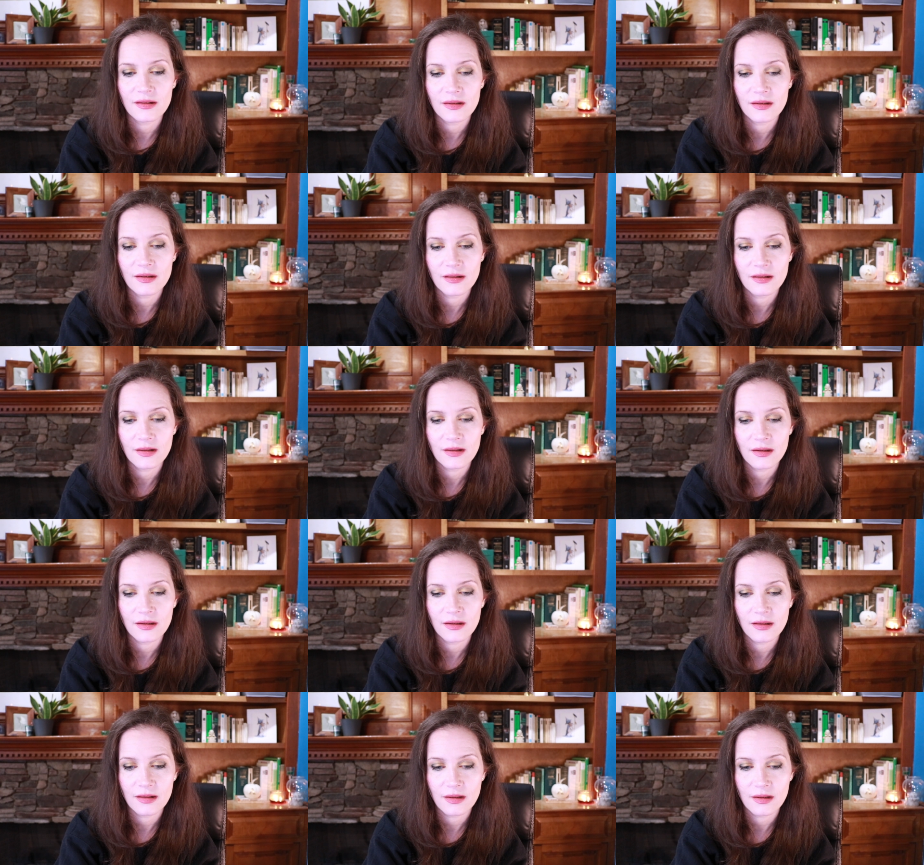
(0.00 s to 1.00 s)

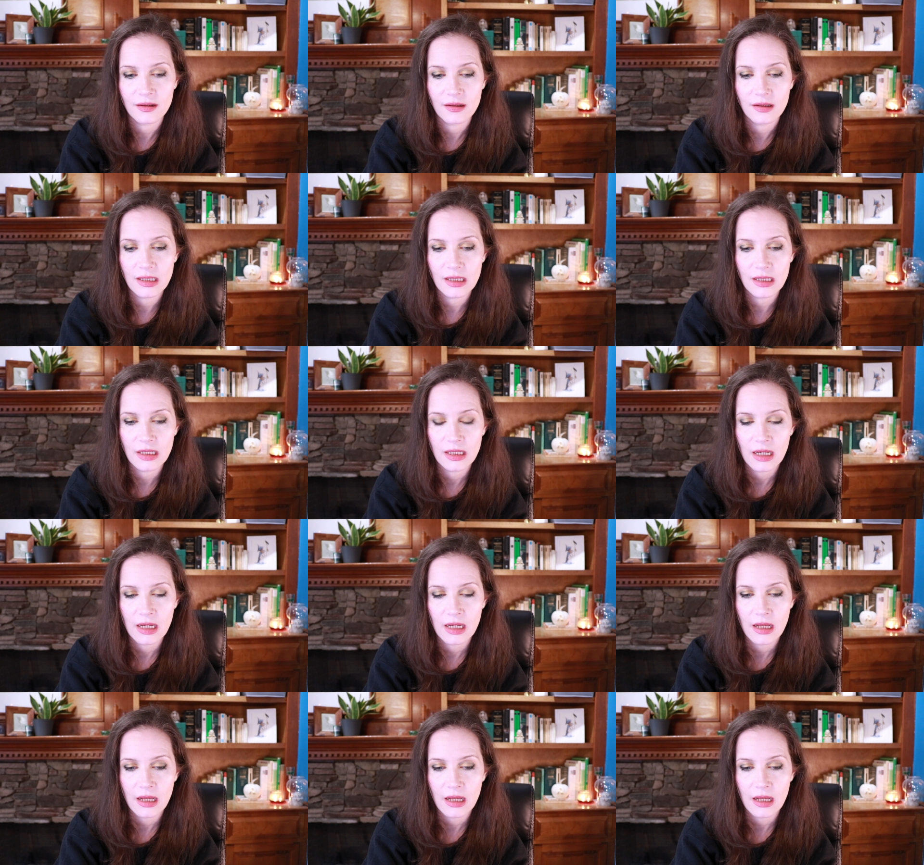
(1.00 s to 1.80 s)
(silence)